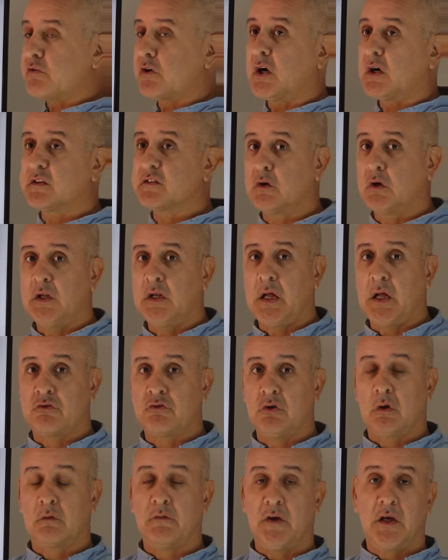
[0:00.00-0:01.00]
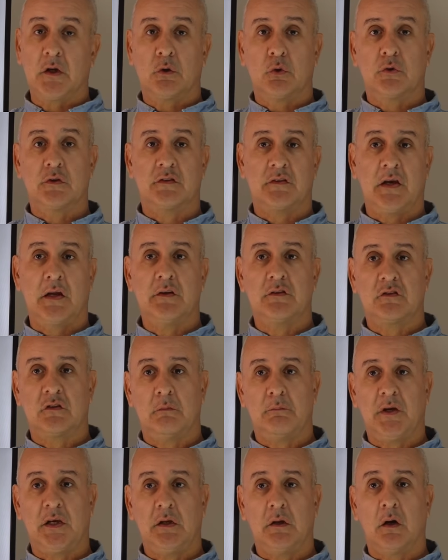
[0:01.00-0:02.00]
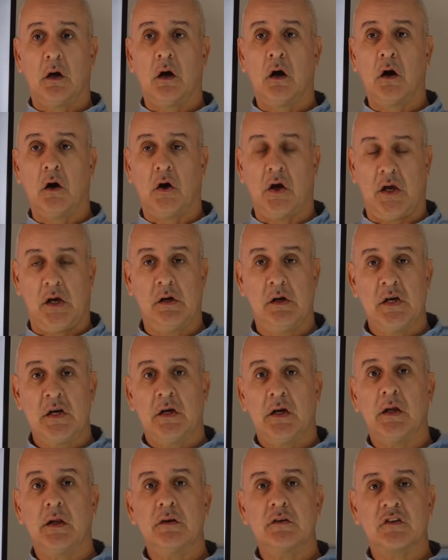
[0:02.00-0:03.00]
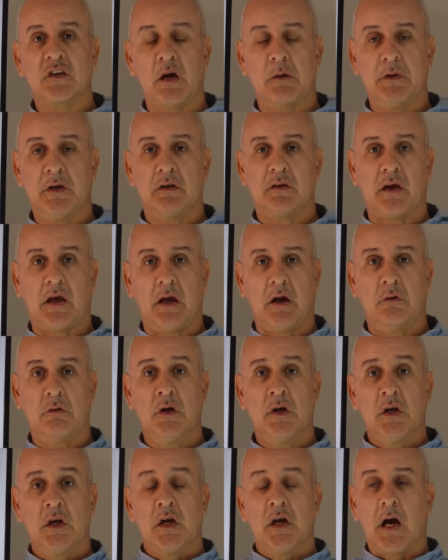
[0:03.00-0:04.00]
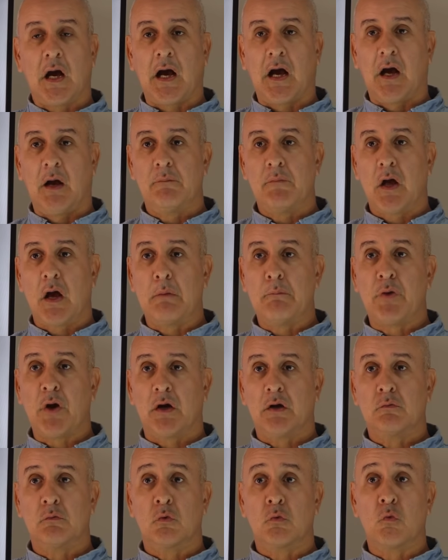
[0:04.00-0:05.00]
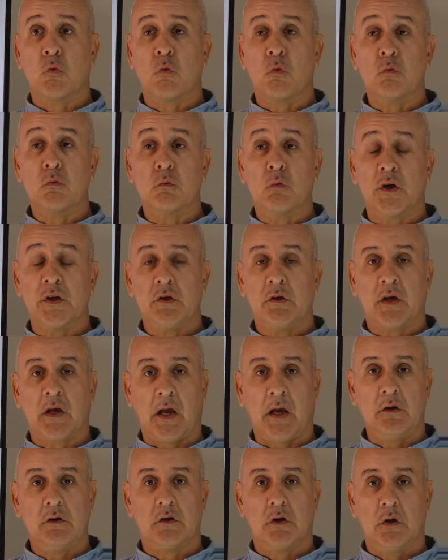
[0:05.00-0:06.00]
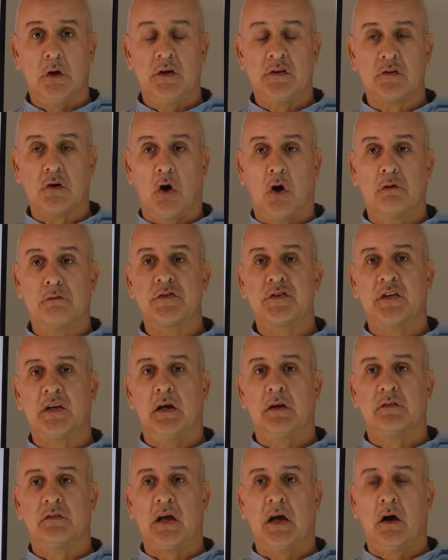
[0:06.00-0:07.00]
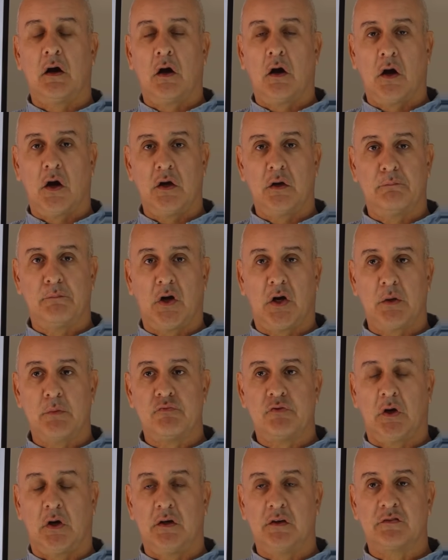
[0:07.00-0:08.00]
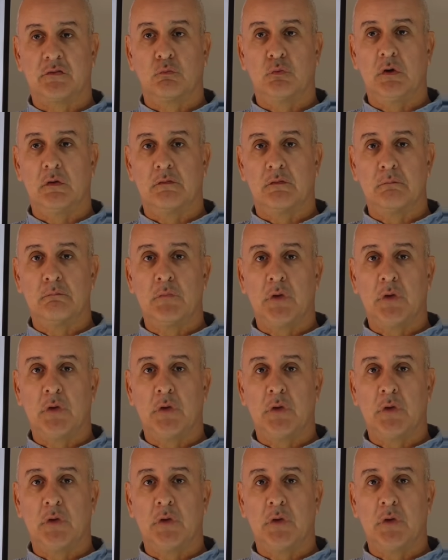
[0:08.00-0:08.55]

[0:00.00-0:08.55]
price on electric vehicles tends to be higher. It is coming down, but what you can do is offset that higher buy price with